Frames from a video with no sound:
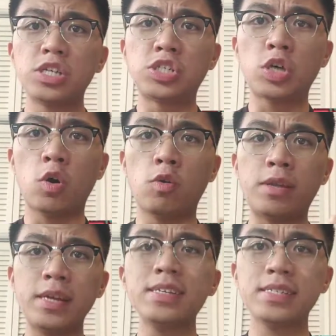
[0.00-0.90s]

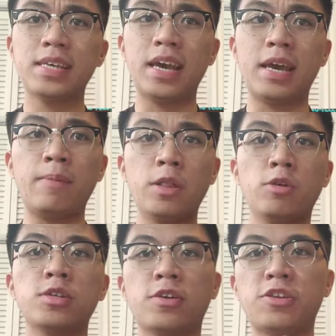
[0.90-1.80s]
So this game, it
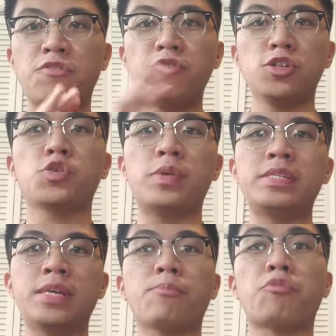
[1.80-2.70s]
looks like this
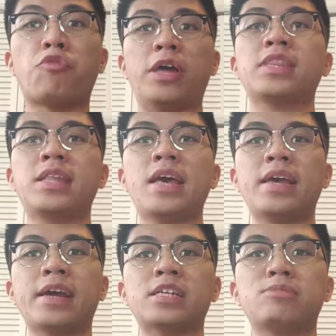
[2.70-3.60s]
futuristic,
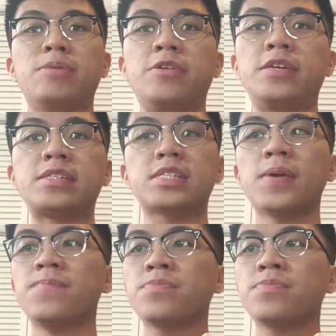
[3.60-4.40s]
breathtaking experience